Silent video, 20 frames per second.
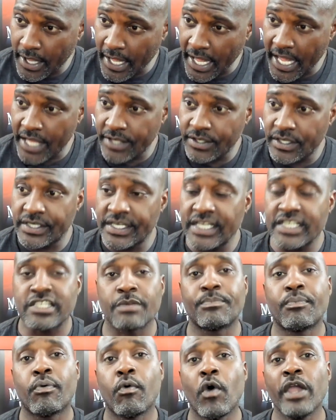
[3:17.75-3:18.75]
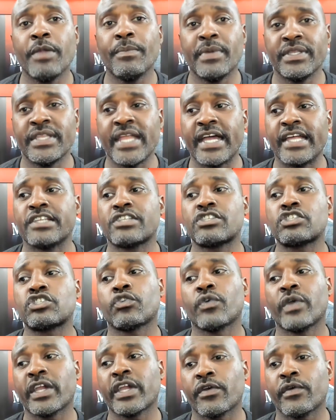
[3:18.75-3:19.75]
And the disappointment that is
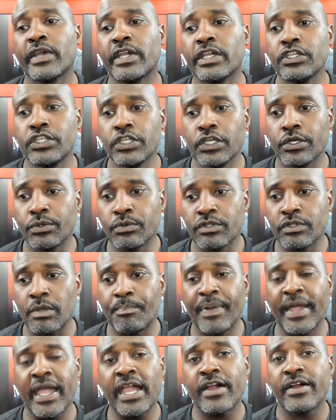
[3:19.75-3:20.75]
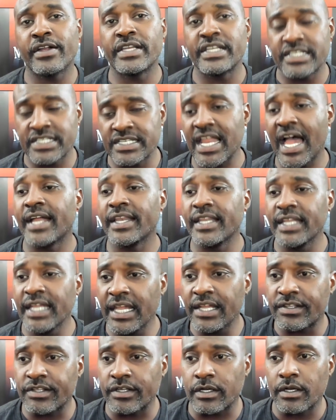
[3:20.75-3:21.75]
triggering you, the parent, is not
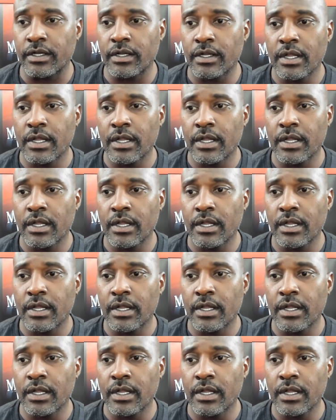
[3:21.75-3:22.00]
either.